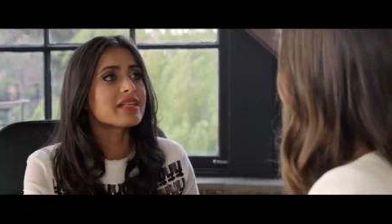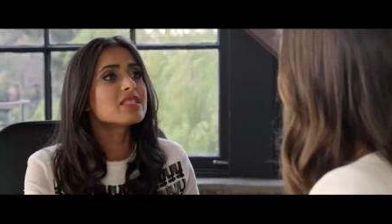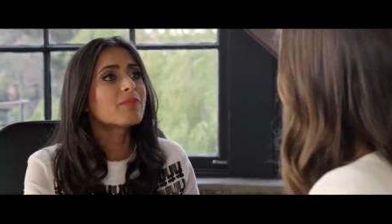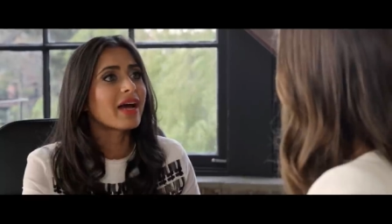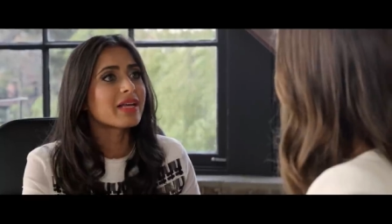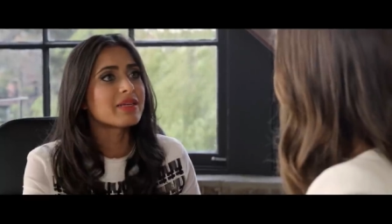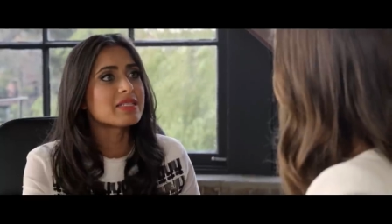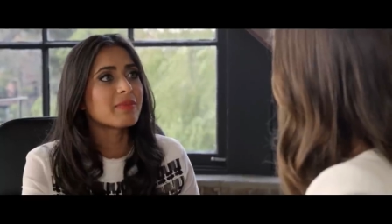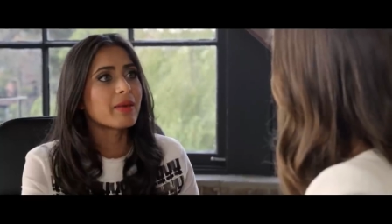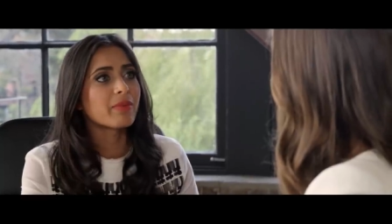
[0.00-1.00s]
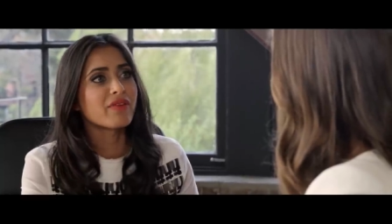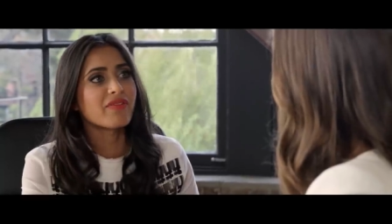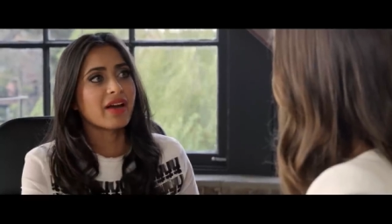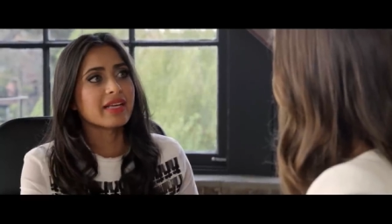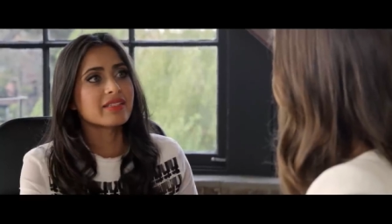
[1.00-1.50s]
That inspired me to be able to
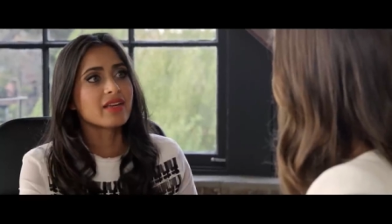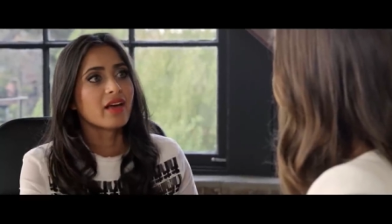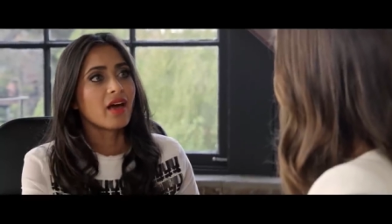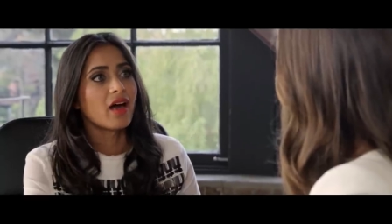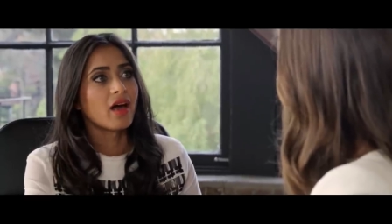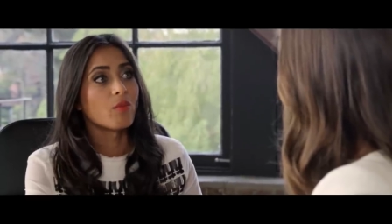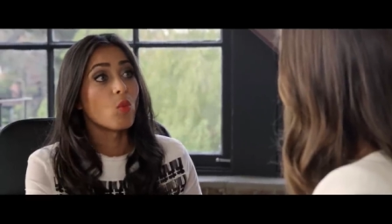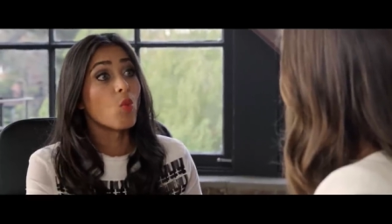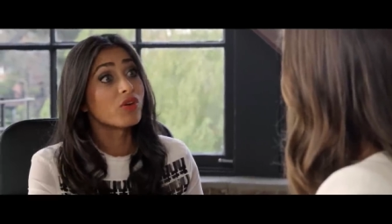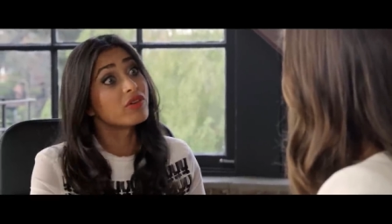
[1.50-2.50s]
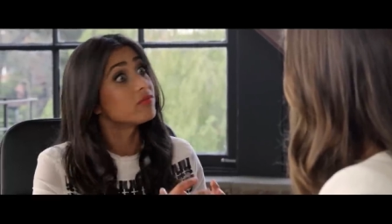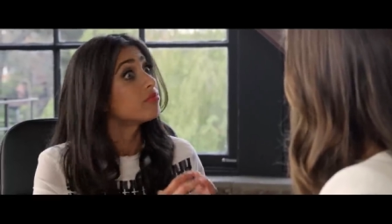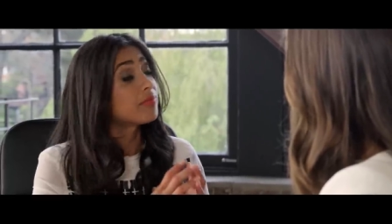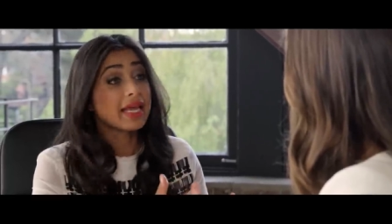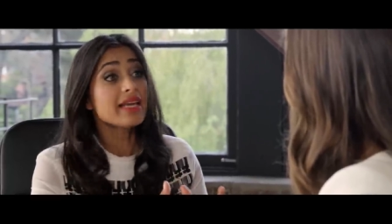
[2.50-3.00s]
find um, one
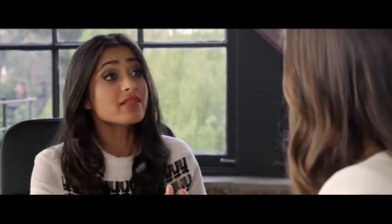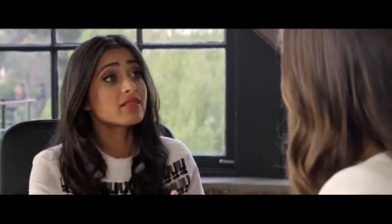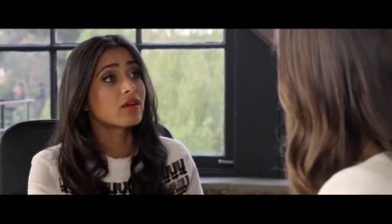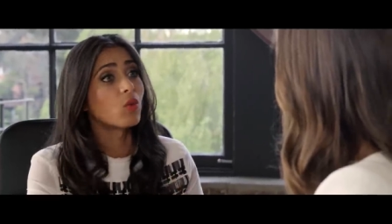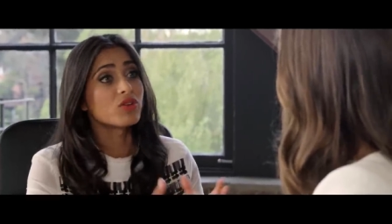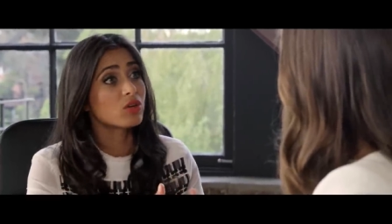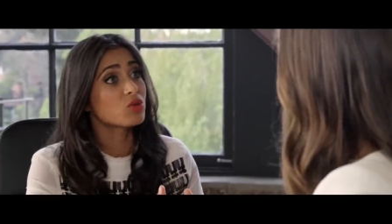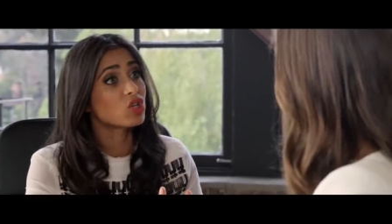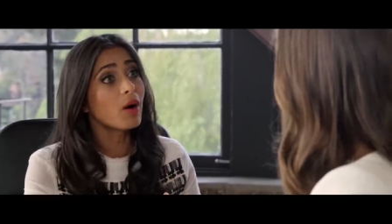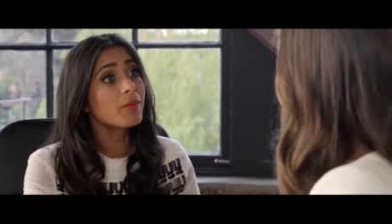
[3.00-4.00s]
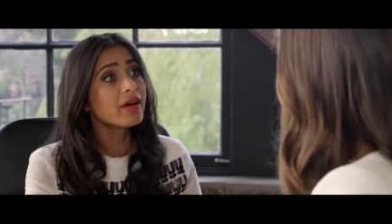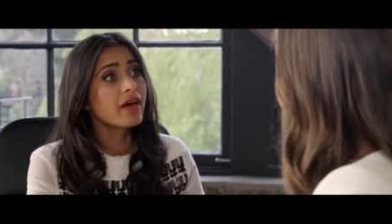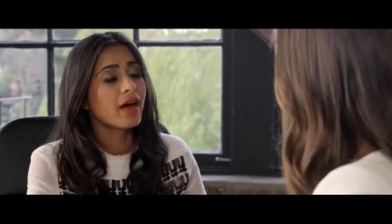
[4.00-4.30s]
place, a one-stop shop,